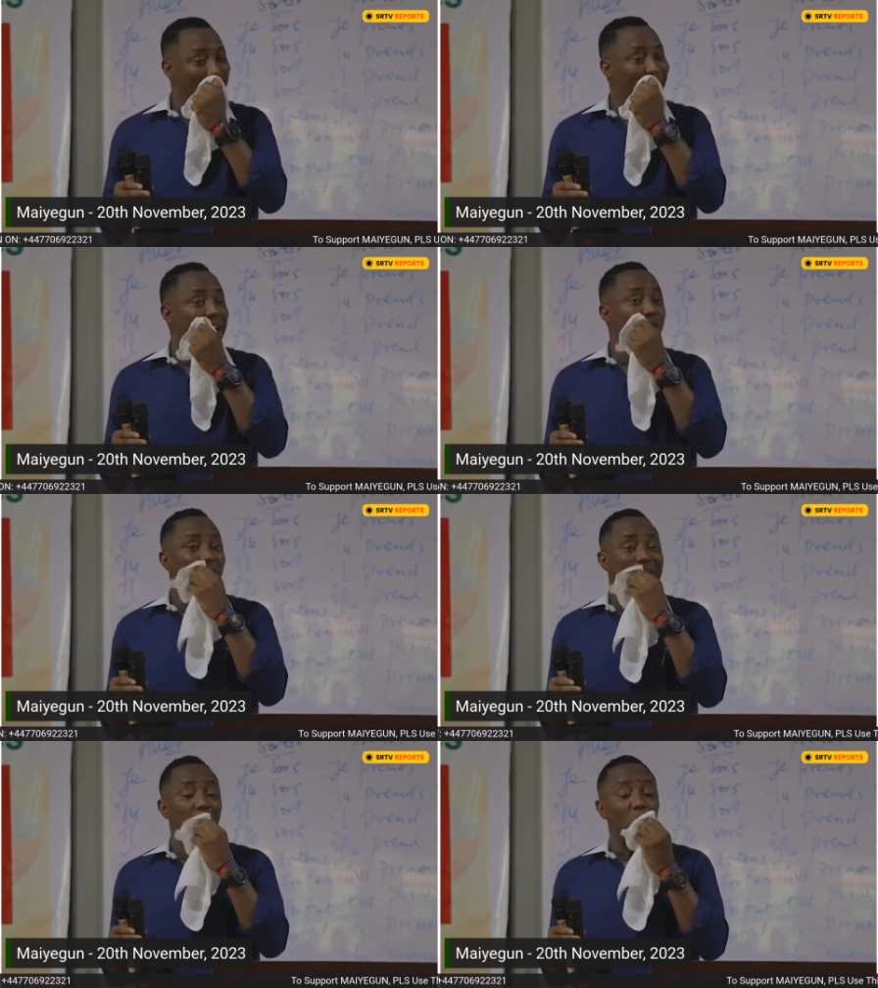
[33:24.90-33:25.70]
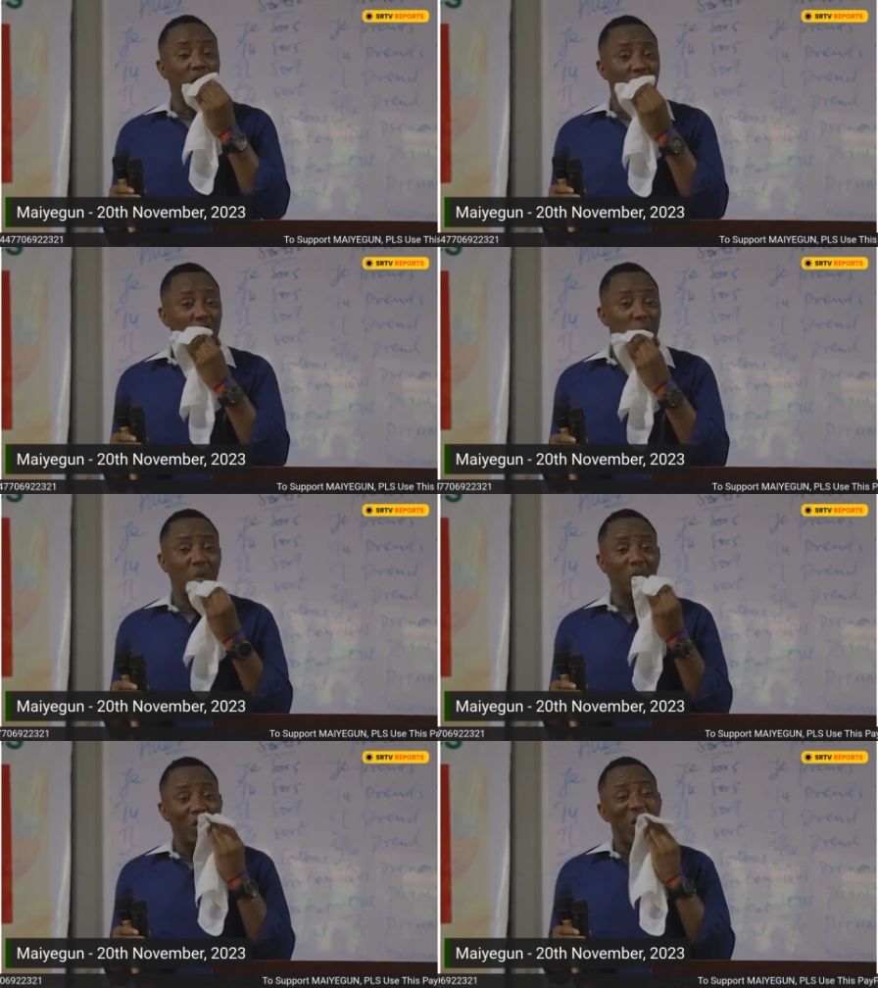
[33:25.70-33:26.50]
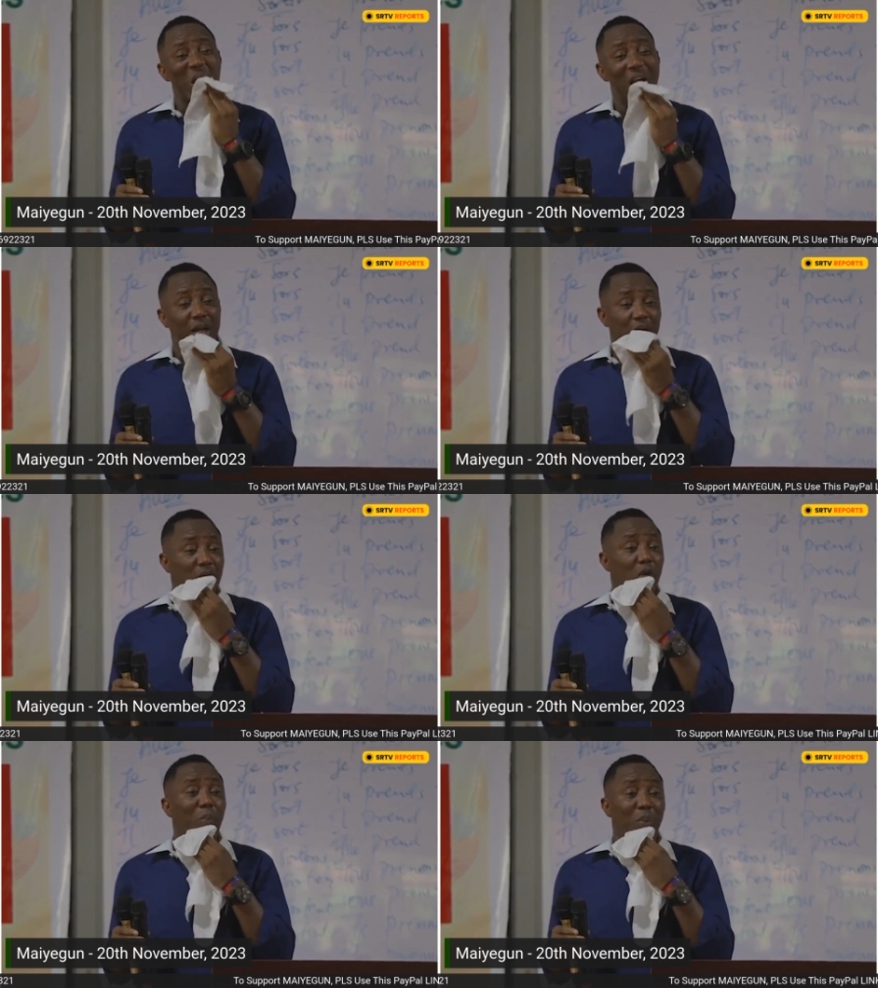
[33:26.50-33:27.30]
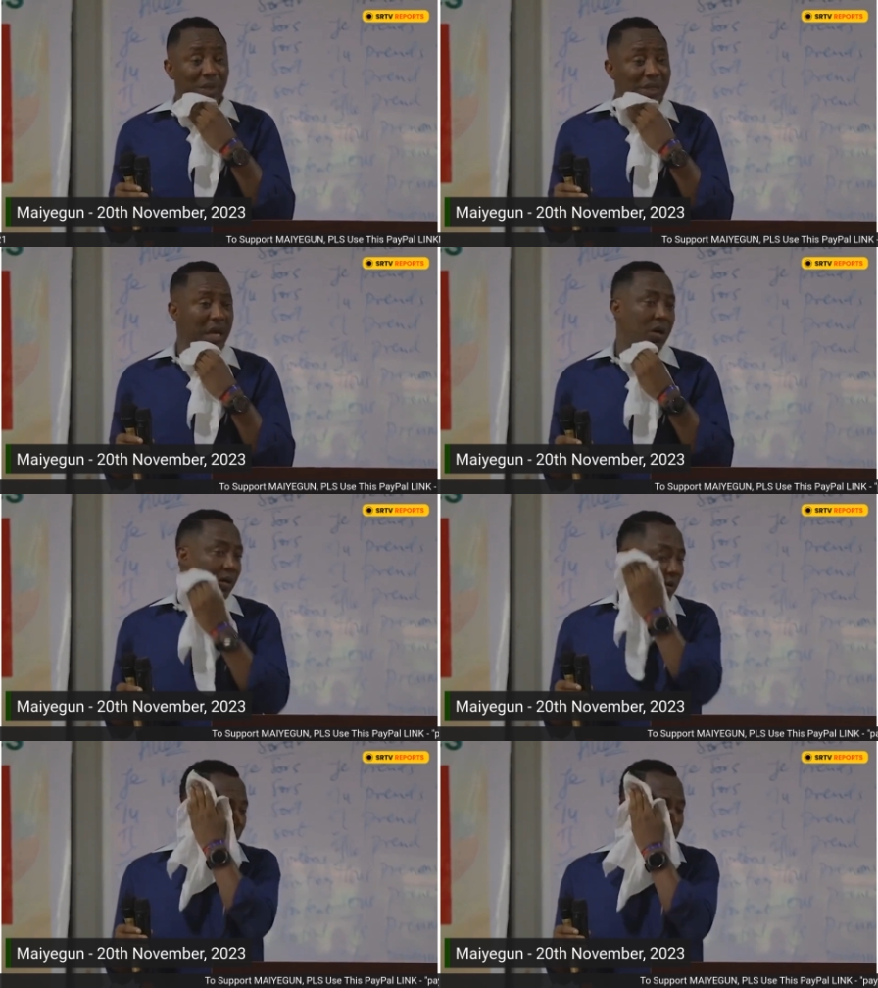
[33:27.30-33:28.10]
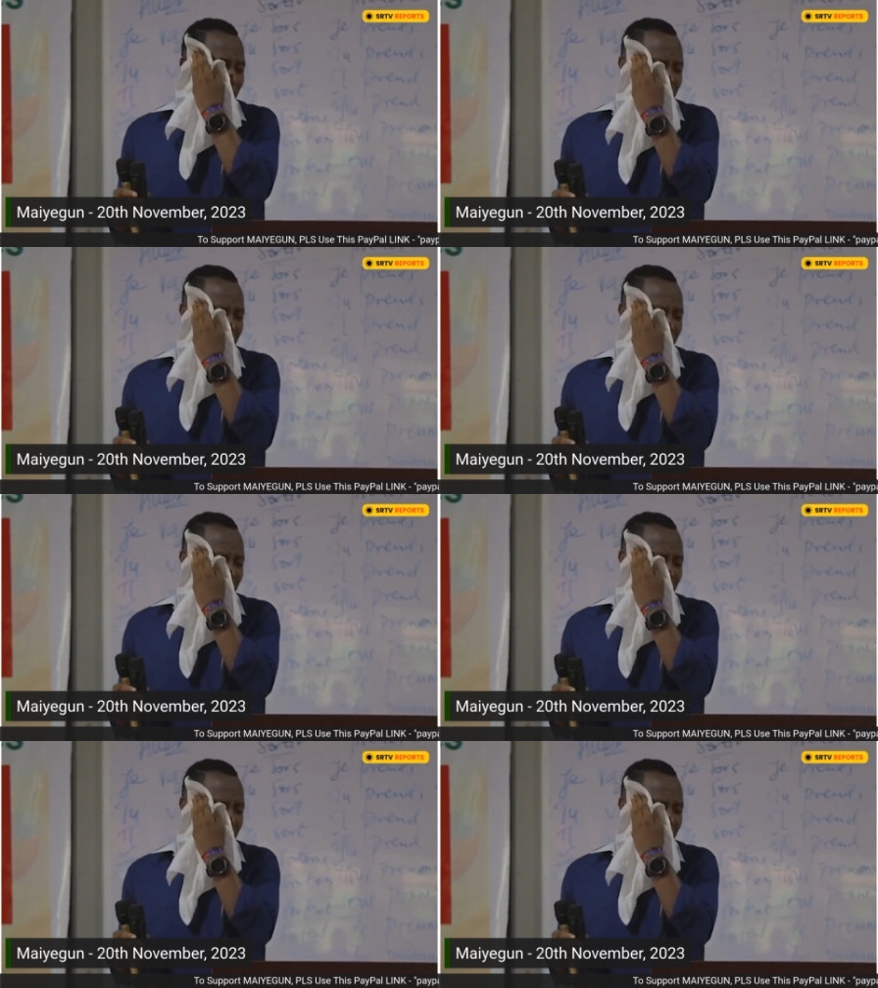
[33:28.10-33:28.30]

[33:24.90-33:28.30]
and that's what I want you to ponder on.